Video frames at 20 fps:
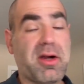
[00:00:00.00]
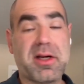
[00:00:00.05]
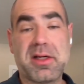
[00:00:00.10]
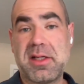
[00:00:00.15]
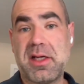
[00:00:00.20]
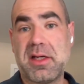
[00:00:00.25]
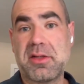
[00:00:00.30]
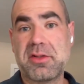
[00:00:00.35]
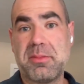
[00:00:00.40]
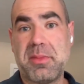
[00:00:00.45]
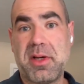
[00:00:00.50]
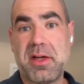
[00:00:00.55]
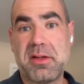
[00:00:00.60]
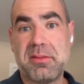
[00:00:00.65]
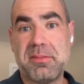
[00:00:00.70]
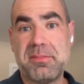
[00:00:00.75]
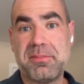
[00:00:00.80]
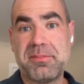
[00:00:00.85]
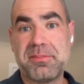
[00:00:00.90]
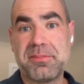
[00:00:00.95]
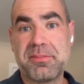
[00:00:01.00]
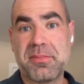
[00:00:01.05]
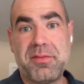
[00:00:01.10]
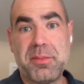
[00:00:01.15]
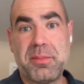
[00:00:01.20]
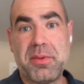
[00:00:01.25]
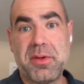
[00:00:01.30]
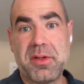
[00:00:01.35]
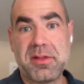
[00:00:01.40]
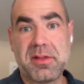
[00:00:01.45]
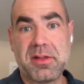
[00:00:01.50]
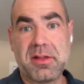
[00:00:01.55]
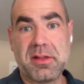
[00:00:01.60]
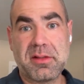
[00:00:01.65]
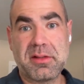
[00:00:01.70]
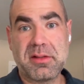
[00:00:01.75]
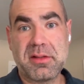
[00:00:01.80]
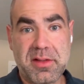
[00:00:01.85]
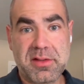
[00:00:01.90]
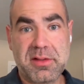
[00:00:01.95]
data architecture model. If you put
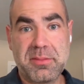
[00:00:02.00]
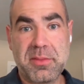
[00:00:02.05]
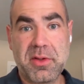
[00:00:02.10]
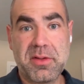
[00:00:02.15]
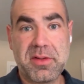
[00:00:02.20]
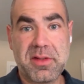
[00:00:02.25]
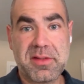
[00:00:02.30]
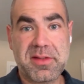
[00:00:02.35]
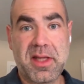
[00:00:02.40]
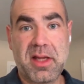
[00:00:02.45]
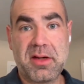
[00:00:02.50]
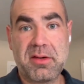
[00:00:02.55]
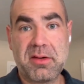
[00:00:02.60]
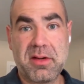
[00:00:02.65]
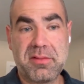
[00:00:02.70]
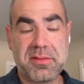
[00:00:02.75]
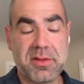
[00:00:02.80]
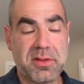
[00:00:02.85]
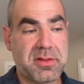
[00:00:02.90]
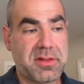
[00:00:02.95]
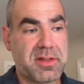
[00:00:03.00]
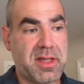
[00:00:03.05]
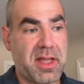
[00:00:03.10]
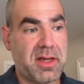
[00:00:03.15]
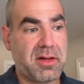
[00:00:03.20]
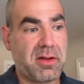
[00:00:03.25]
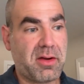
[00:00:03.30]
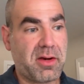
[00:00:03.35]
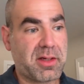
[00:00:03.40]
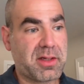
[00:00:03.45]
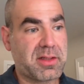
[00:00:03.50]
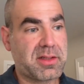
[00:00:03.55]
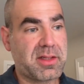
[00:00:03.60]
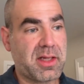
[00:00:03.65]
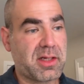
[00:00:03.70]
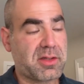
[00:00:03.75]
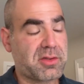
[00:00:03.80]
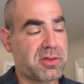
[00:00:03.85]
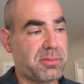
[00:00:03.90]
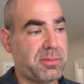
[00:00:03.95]
customer in the center of your data
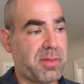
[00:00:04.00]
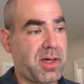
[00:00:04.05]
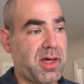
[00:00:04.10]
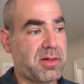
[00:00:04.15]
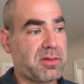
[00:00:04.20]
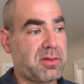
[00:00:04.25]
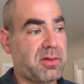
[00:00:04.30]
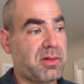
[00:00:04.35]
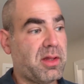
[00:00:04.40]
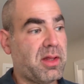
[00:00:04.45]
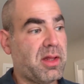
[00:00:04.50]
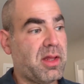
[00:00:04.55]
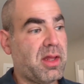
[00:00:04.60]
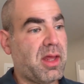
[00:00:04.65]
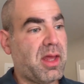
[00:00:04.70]
architecture model,